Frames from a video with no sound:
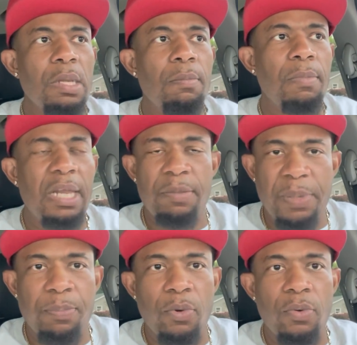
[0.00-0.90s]
many
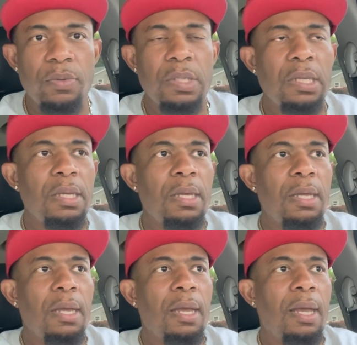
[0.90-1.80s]
people
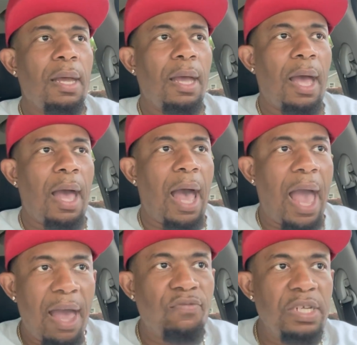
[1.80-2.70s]
I
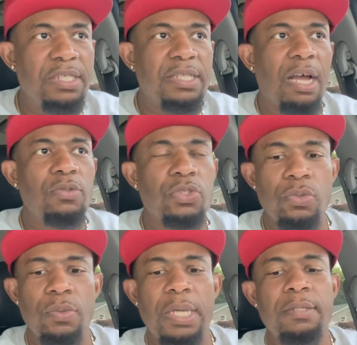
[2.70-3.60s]
have reached out
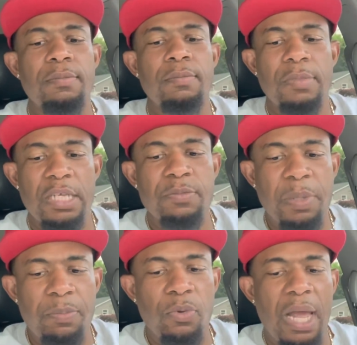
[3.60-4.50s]
to, and there's
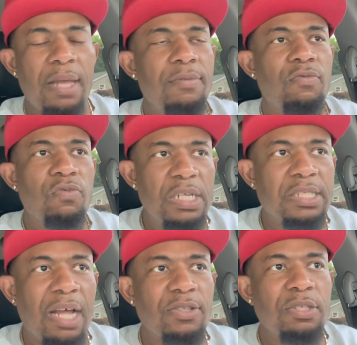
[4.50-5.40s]
people that
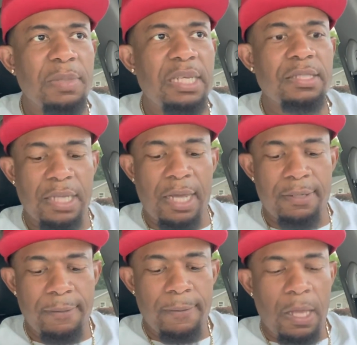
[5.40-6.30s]
reached out to me and
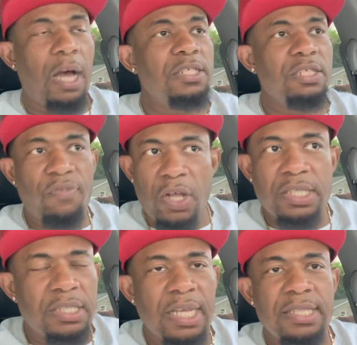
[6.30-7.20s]
said,
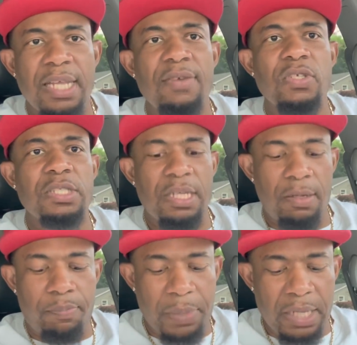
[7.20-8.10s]
Gervonta Tank Davis did
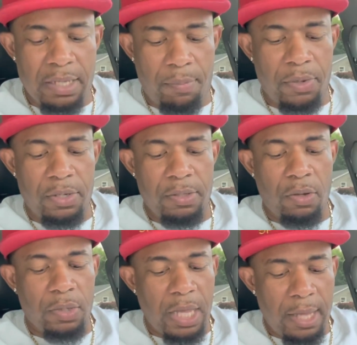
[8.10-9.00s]
a big number,
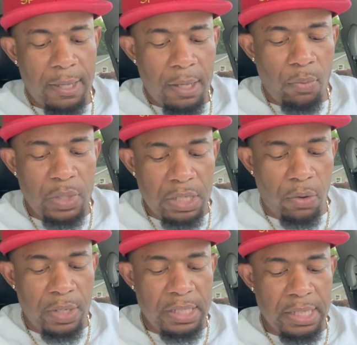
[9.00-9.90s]
okay? We
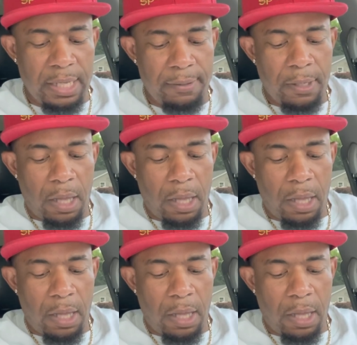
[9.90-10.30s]
know he did,